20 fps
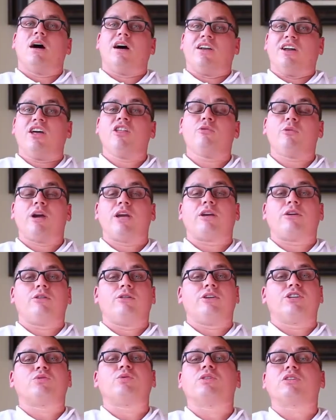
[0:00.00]
Another way you can
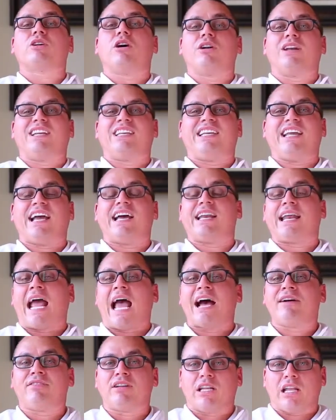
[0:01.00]
do this is what's called a debt
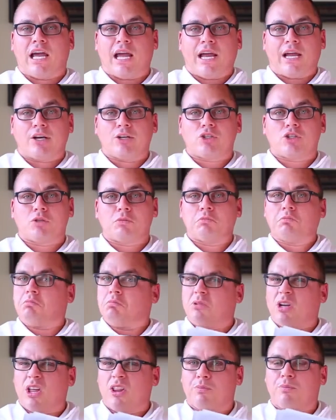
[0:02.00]
avalanche,
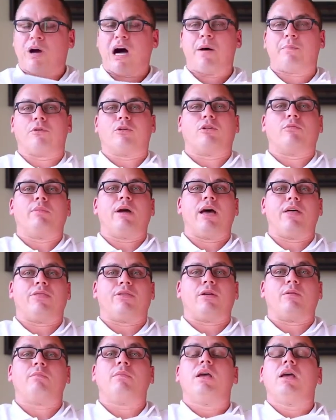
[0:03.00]
another popular
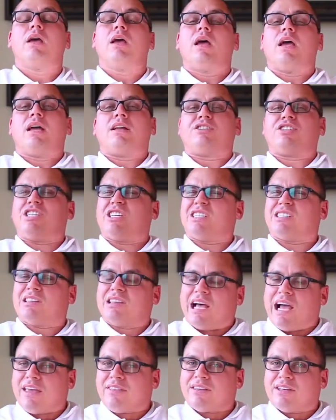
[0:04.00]
method. Just
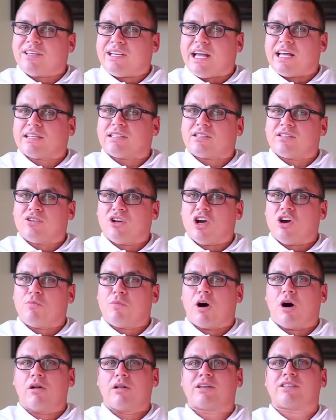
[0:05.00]
like the debt
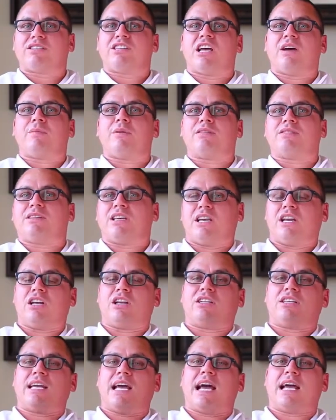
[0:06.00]
snowball, except instead of
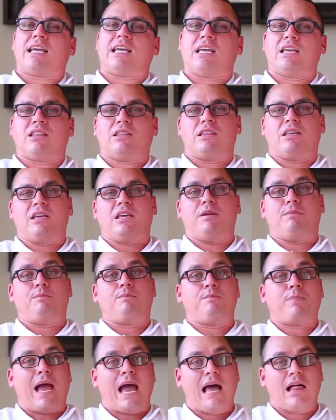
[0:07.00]
attacking the
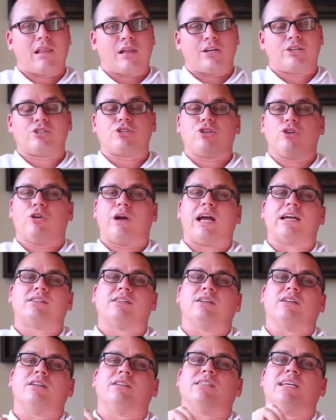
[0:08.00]
balance, you're
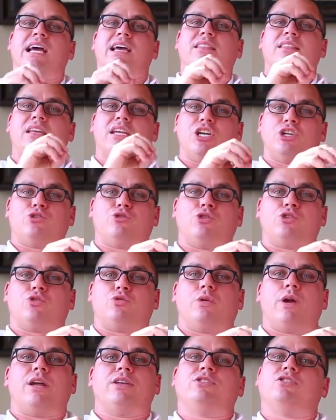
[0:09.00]
actually going to attack the
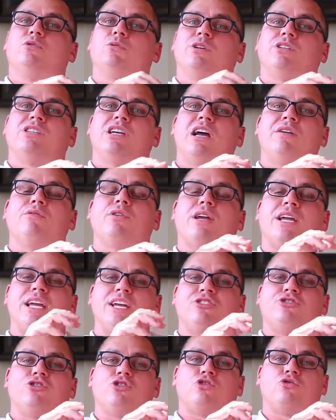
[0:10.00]
interest rate. So whichever
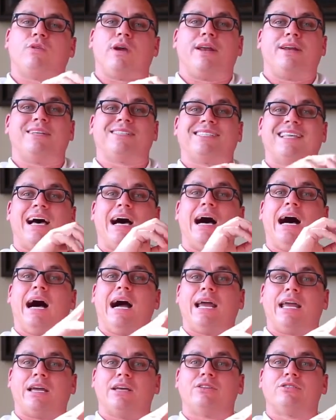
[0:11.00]
interest rate is the
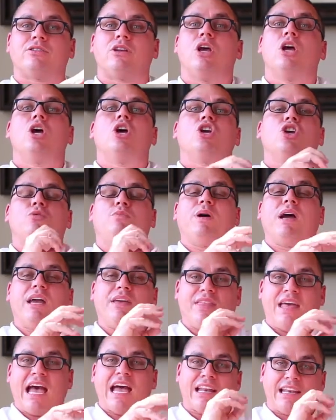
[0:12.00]
highest, you
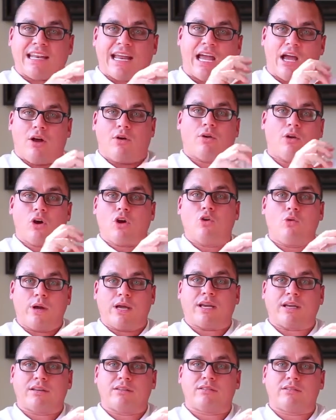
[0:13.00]
pay that down
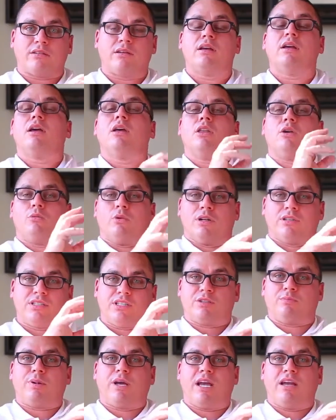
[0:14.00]
quickest, and once
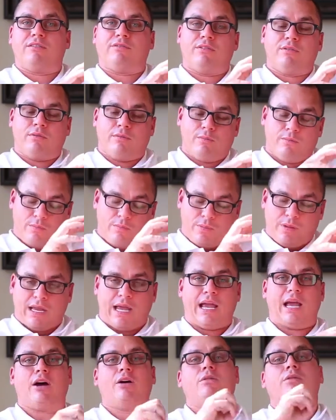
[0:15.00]
it's paid
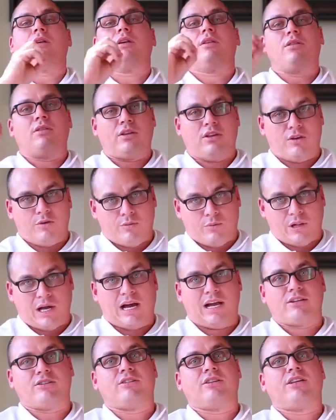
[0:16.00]
down, then you
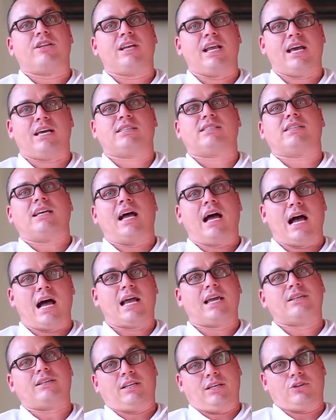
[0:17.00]
apply it to the next
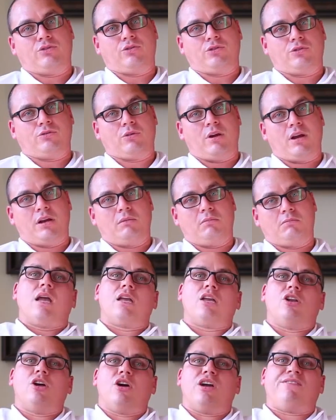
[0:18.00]
highest interest rate.
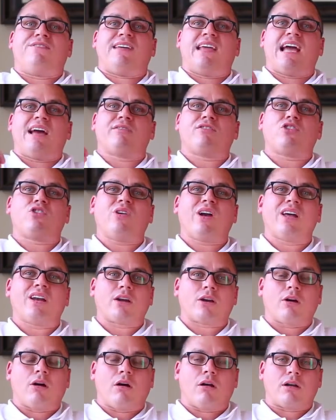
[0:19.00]
You know, if you have
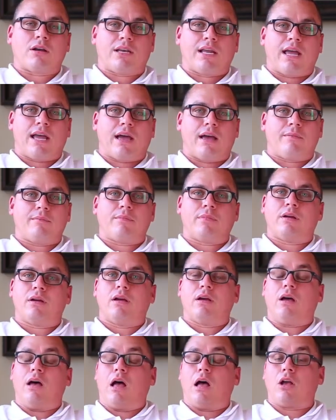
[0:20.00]
credit card debt,
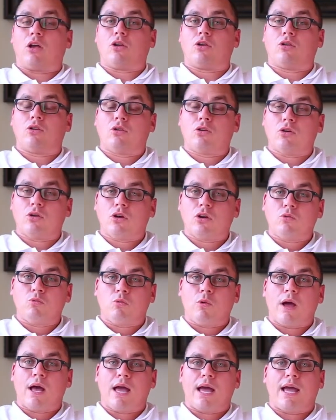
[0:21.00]
a good
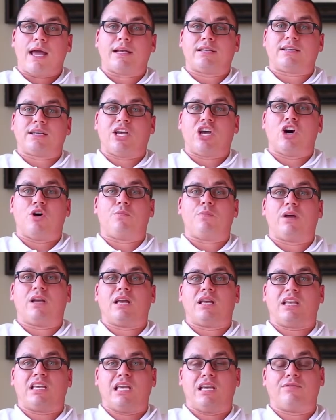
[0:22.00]
way to help
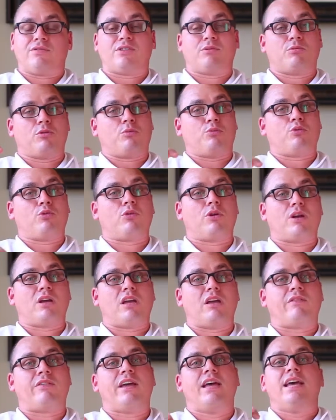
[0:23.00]
give some
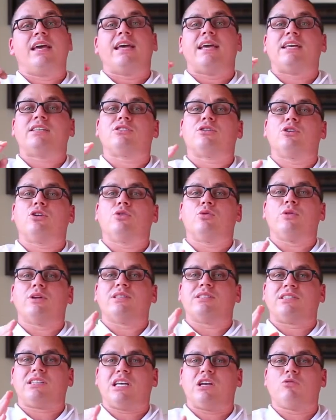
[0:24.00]
reprieve is to do a
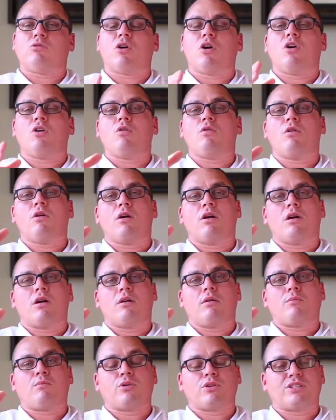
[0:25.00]
0%
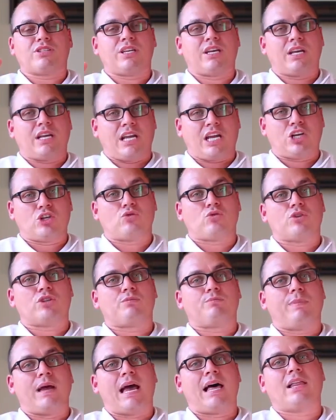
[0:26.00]

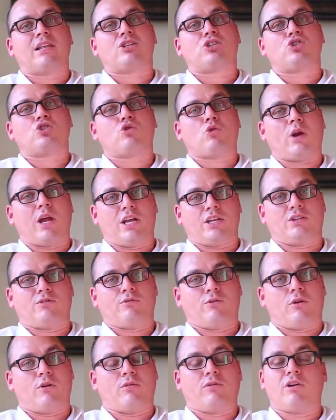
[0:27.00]
interest balance
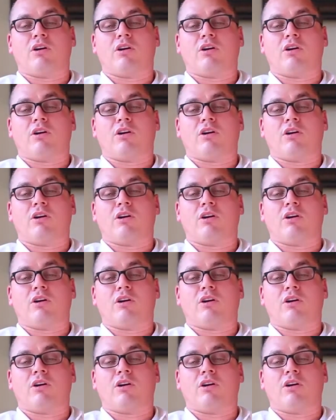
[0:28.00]
transfer.